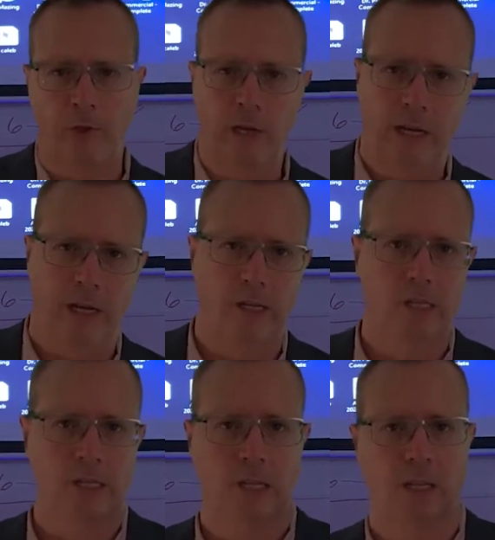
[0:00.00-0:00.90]
you
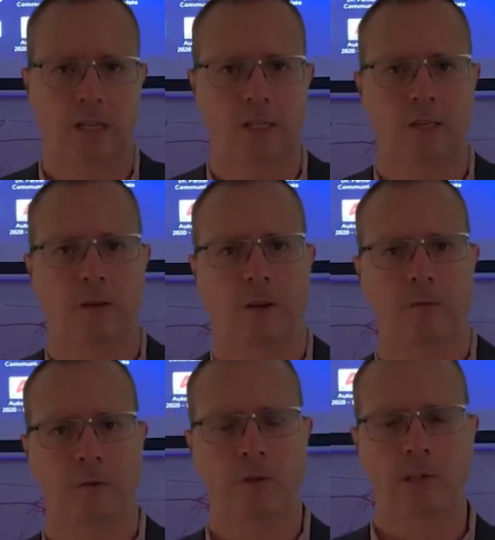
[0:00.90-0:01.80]
guys, this
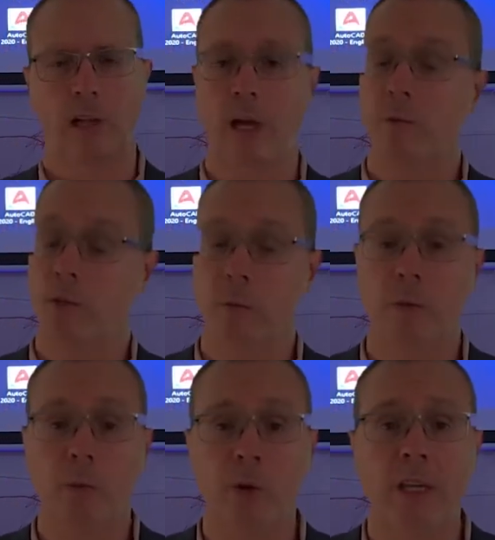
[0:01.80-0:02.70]
first lab is going to
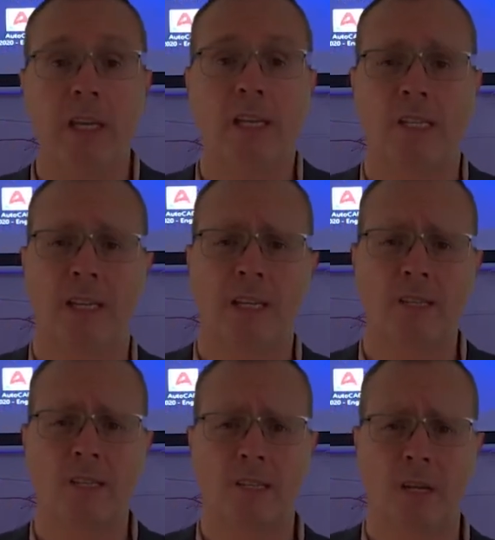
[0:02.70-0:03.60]
be pretty easy.
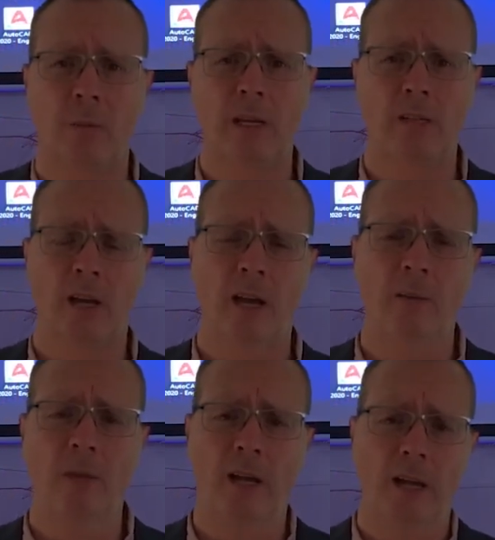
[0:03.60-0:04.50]
This is going to be
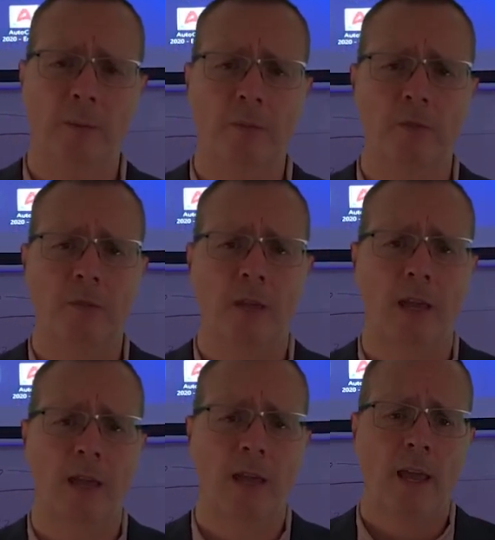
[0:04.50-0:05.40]
time lapse,
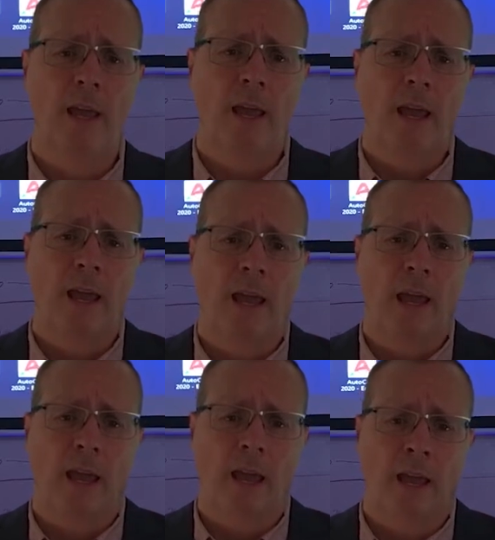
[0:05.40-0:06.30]

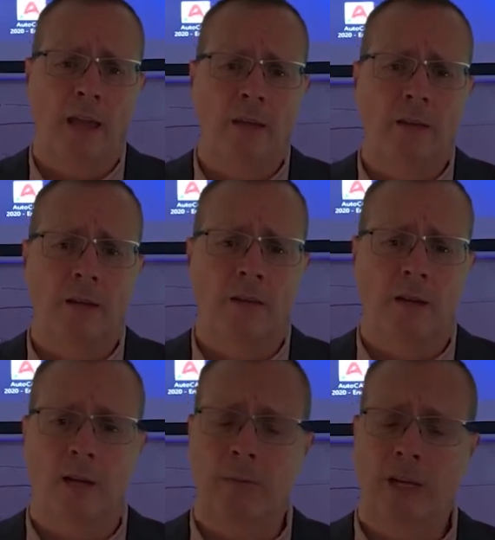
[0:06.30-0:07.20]
and a
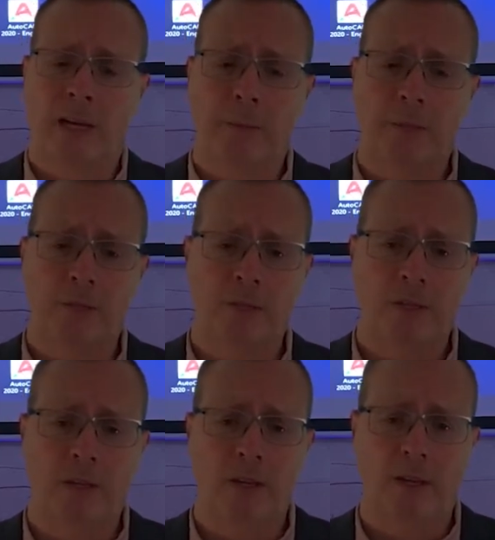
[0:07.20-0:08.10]
time
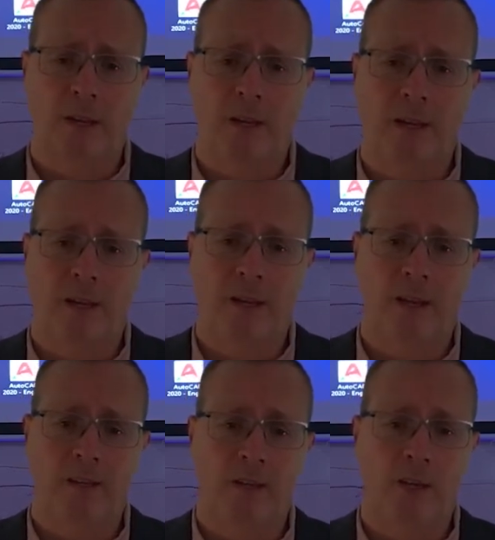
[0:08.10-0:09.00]
lapse
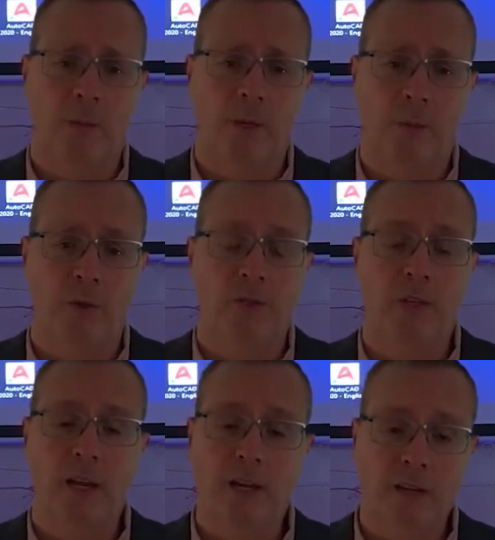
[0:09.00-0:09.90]
is going to be
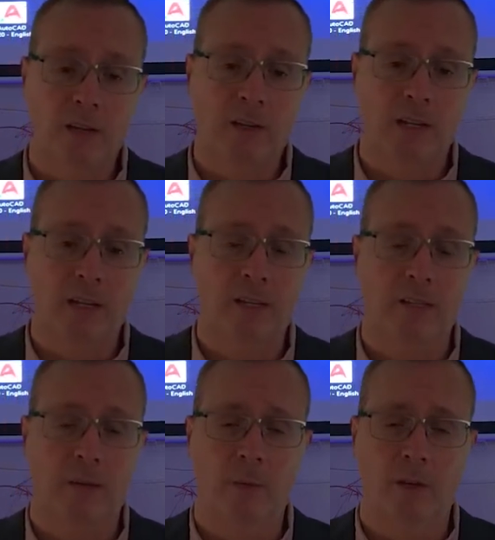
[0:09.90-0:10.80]
particularly
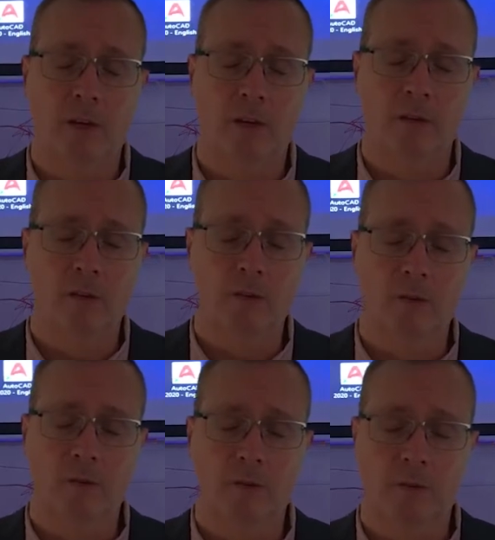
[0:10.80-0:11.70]
easy
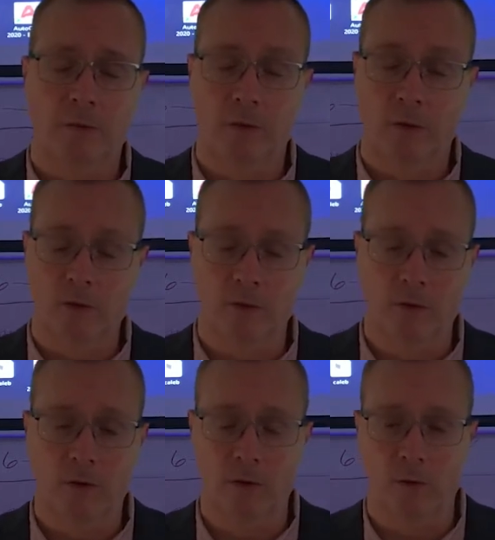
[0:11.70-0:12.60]
because for those of
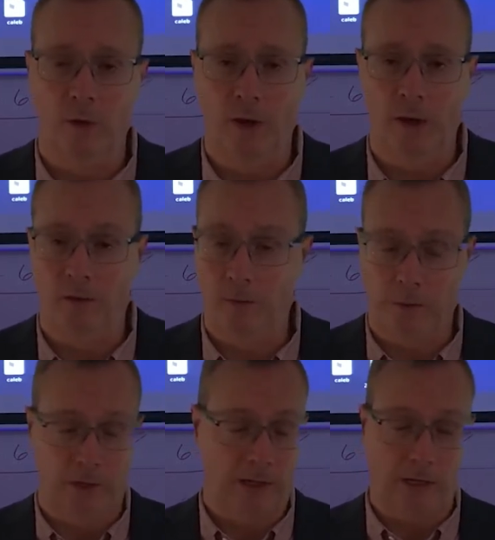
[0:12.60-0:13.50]
you who have
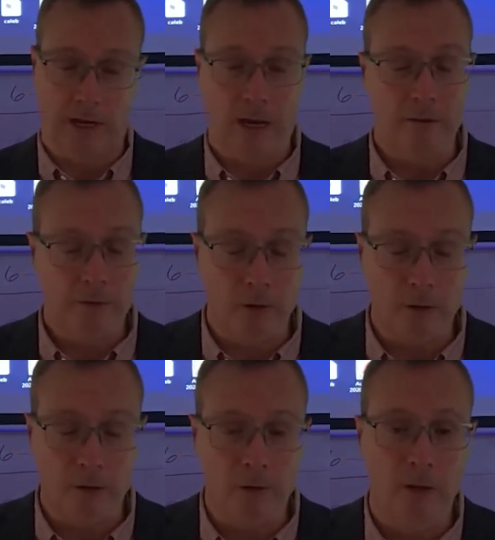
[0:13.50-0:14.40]
like an
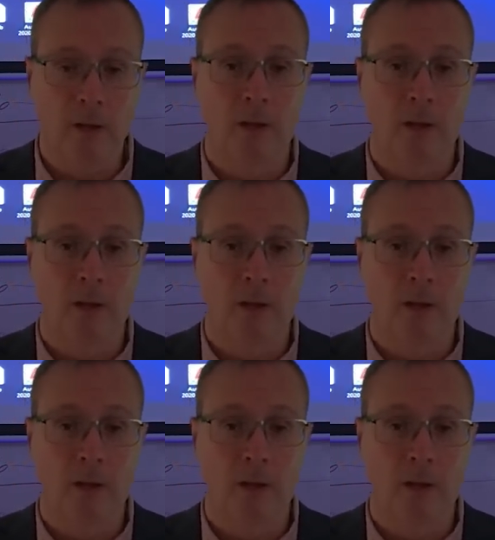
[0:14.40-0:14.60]
iPhone,